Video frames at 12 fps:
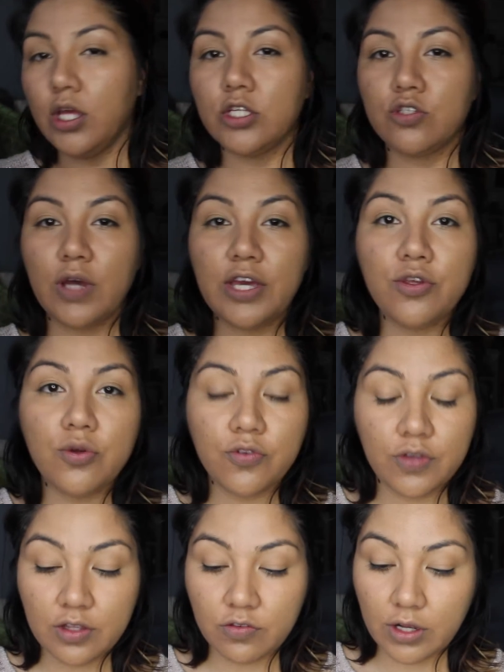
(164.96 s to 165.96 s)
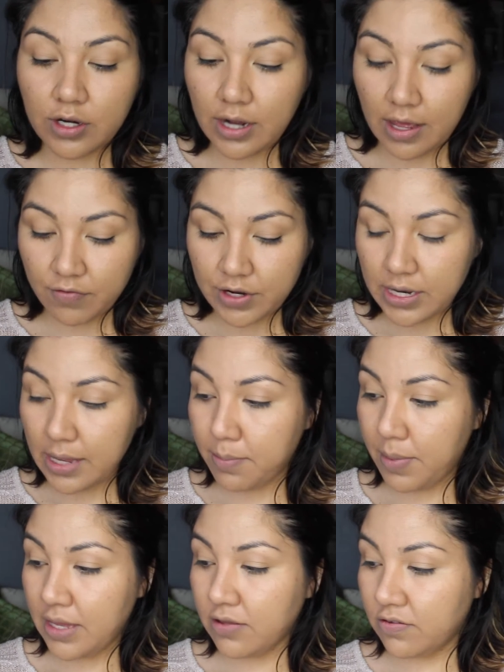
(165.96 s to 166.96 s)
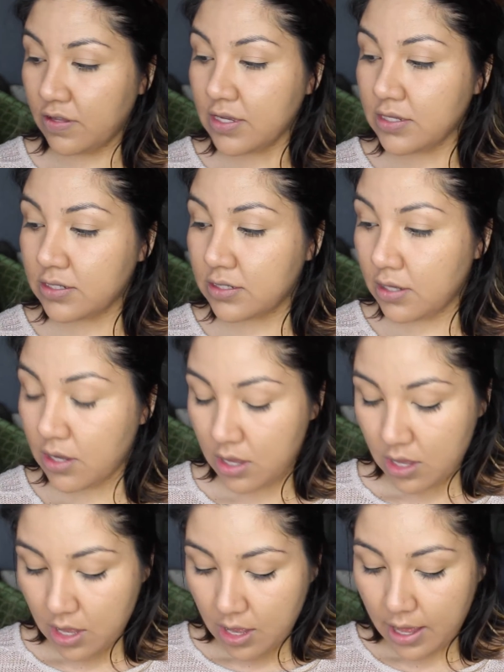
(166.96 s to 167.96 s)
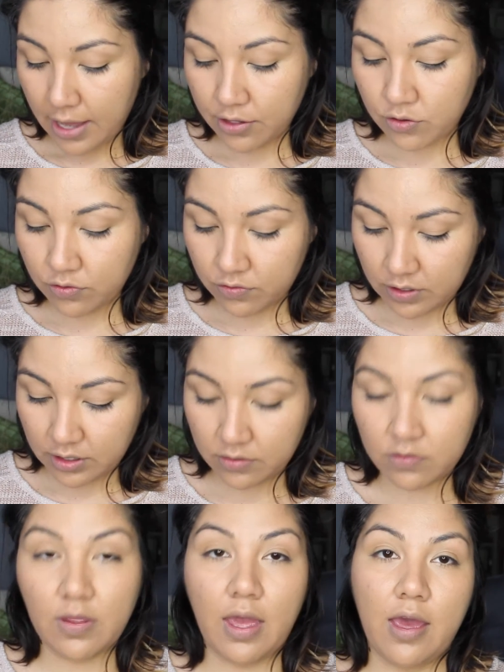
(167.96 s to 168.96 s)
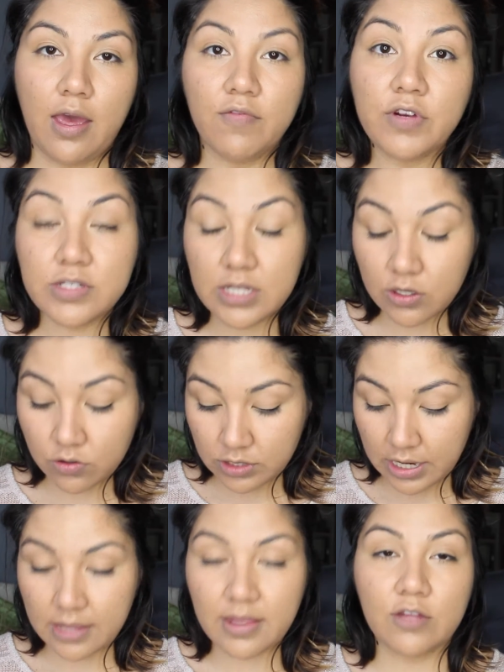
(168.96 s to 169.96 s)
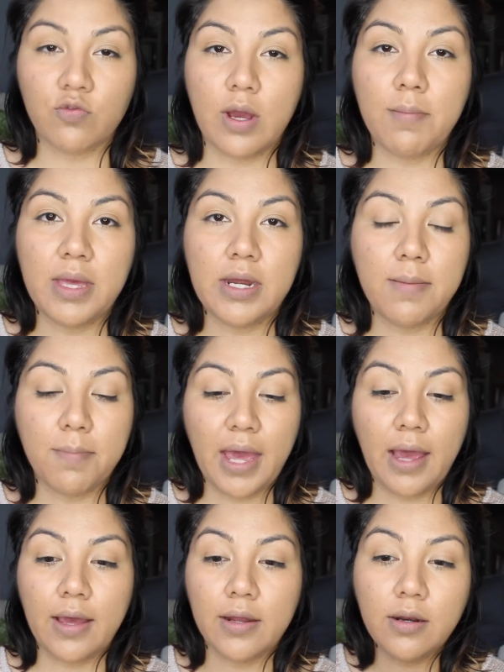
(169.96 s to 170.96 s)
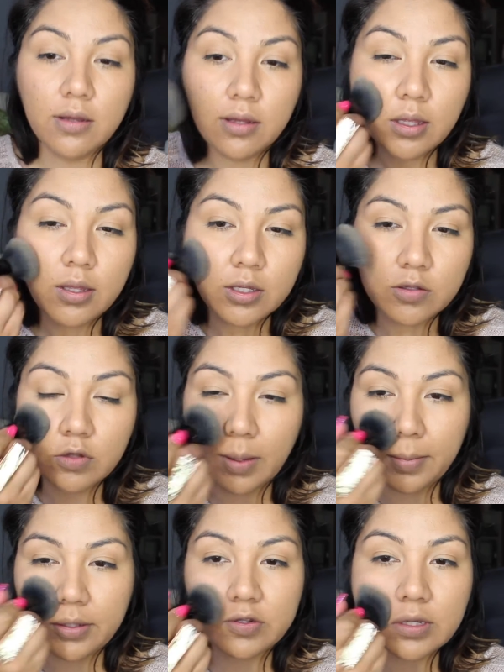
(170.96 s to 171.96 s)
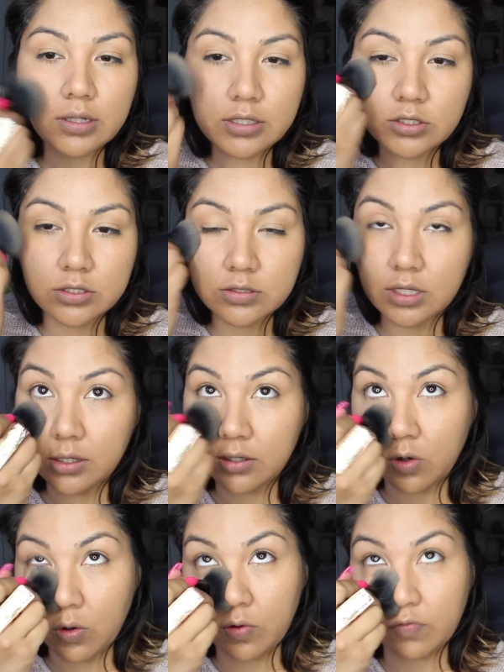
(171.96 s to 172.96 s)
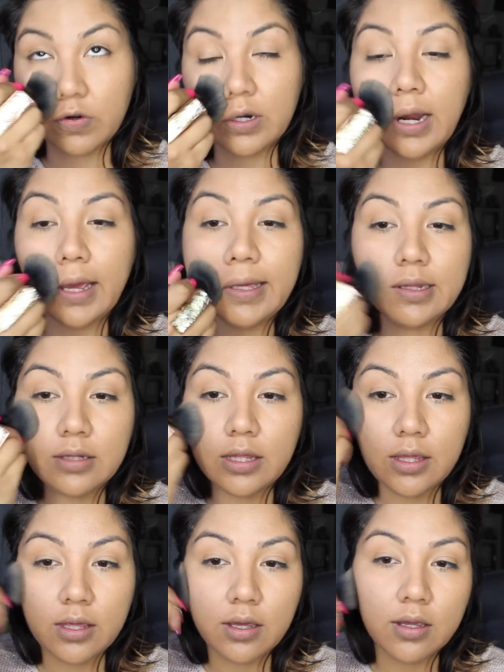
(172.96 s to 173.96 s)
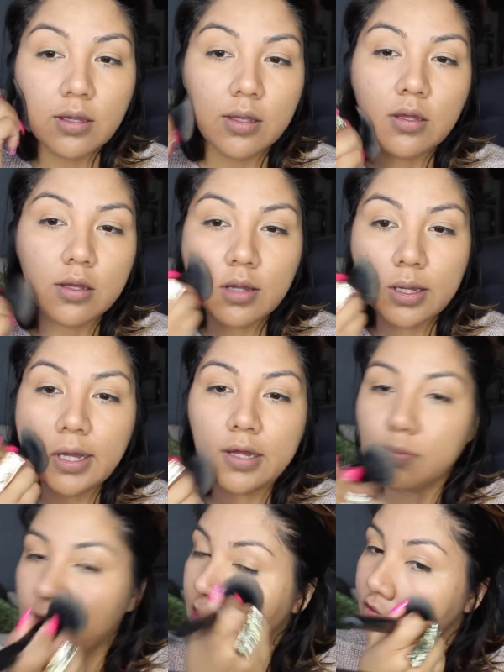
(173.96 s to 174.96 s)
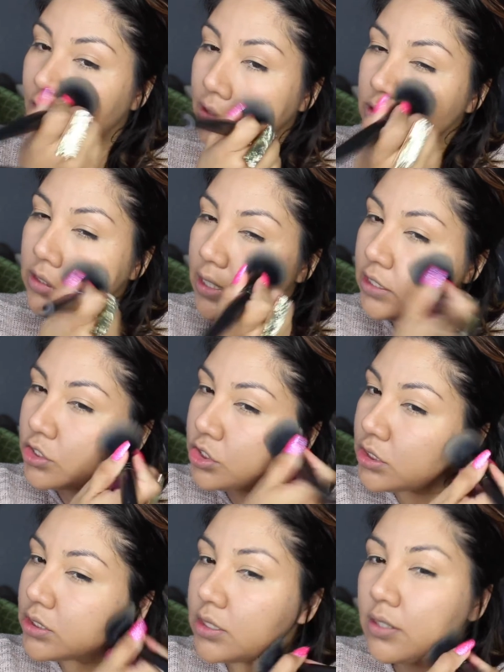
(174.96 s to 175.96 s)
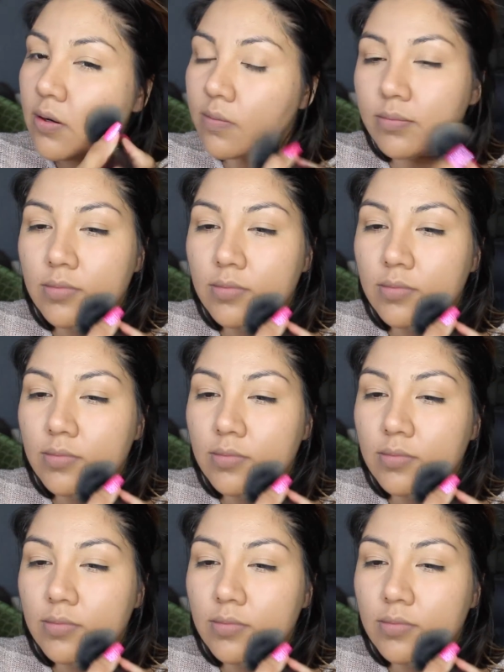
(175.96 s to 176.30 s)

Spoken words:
So I use this on an everyday basis. I use this every single day. That's why I'm hitting pan. So I'm basically just going to go over lightly the foundation.